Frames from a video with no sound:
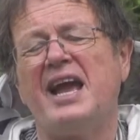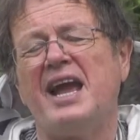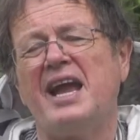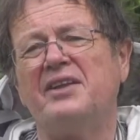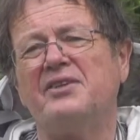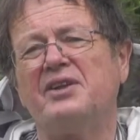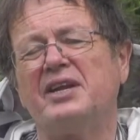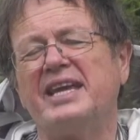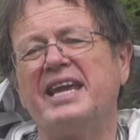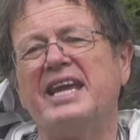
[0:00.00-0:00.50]

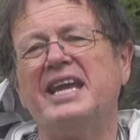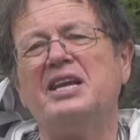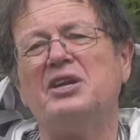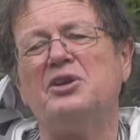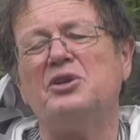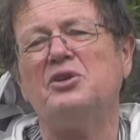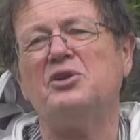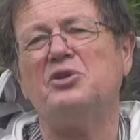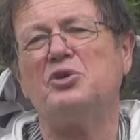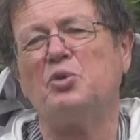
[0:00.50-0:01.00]
And
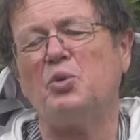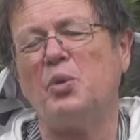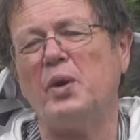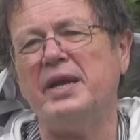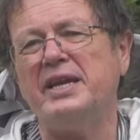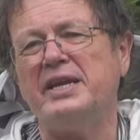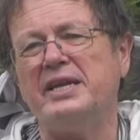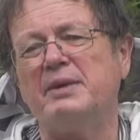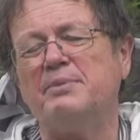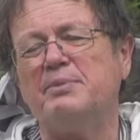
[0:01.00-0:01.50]
again, the
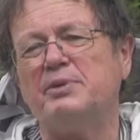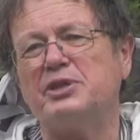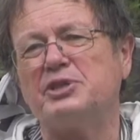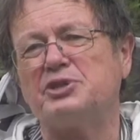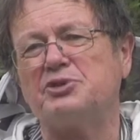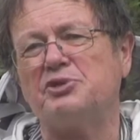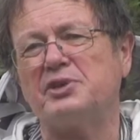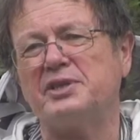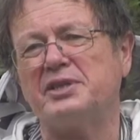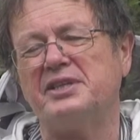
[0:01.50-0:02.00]
queen can be
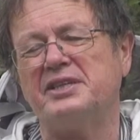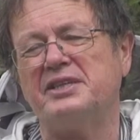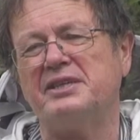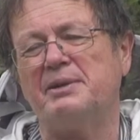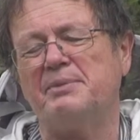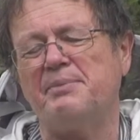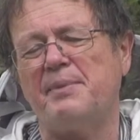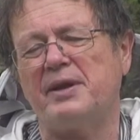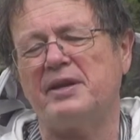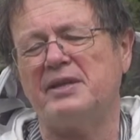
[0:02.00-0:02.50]
restricted in
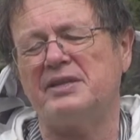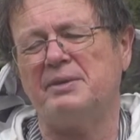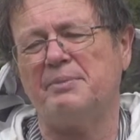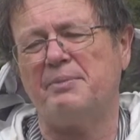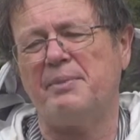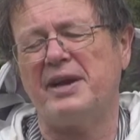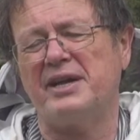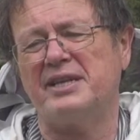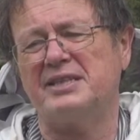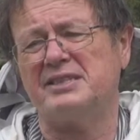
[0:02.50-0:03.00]
amount it,
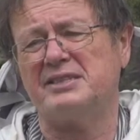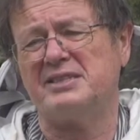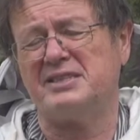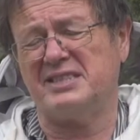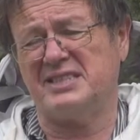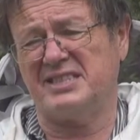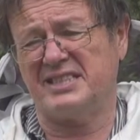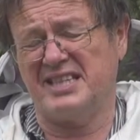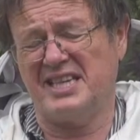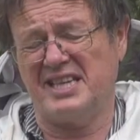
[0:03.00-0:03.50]
amount
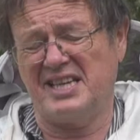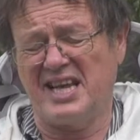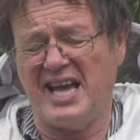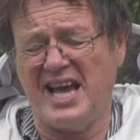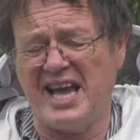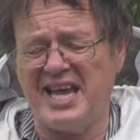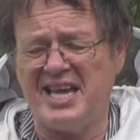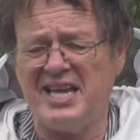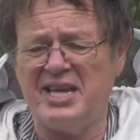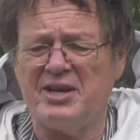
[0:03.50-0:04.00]
it can
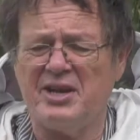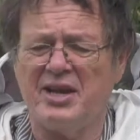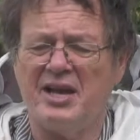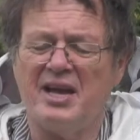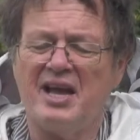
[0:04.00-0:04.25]
lay.